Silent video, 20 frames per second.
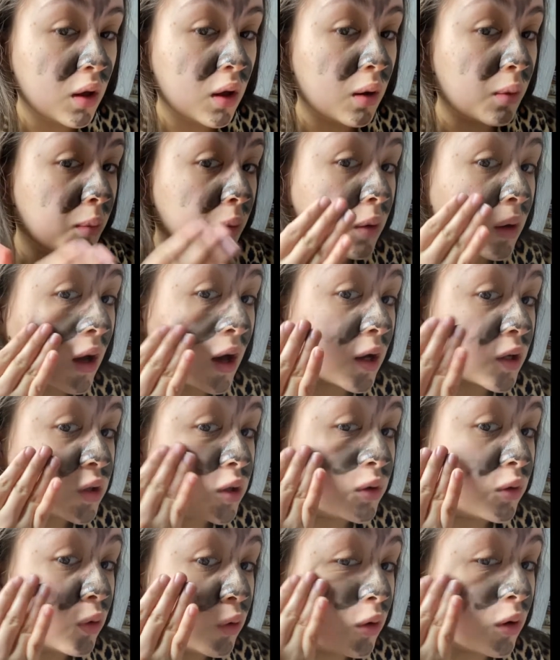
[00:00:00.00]
I'm gonna actually
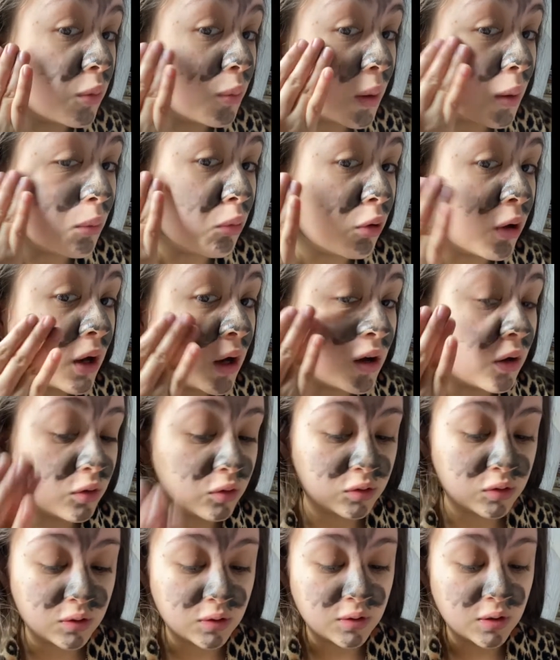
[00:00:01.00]
do it on my breakout
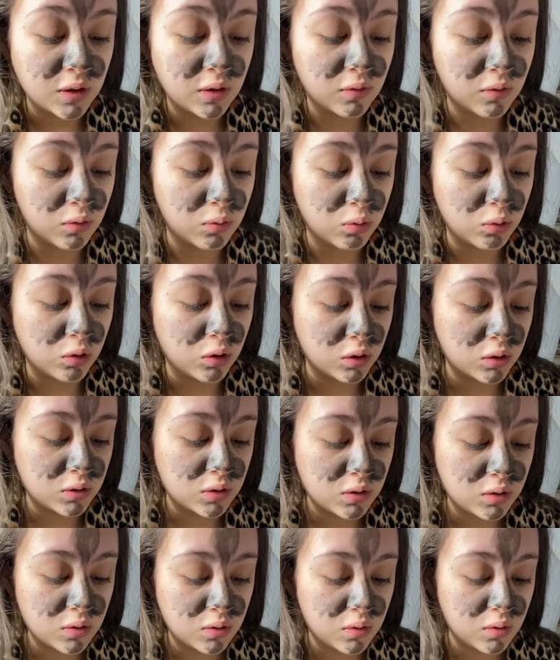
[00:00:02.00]
to see if it
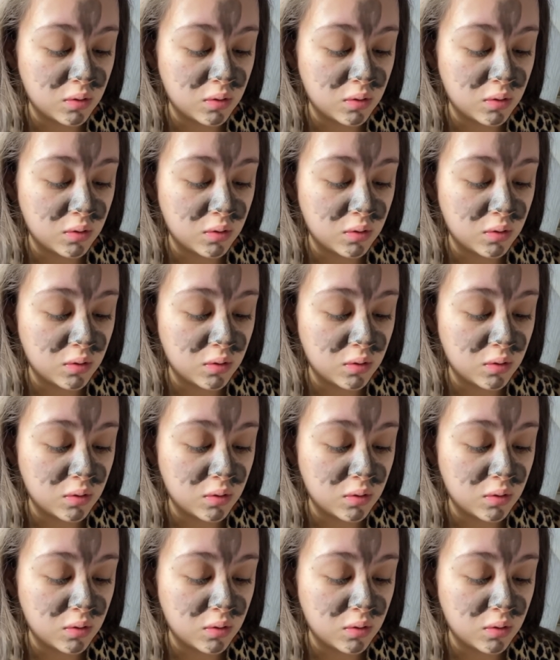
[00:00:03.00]
works.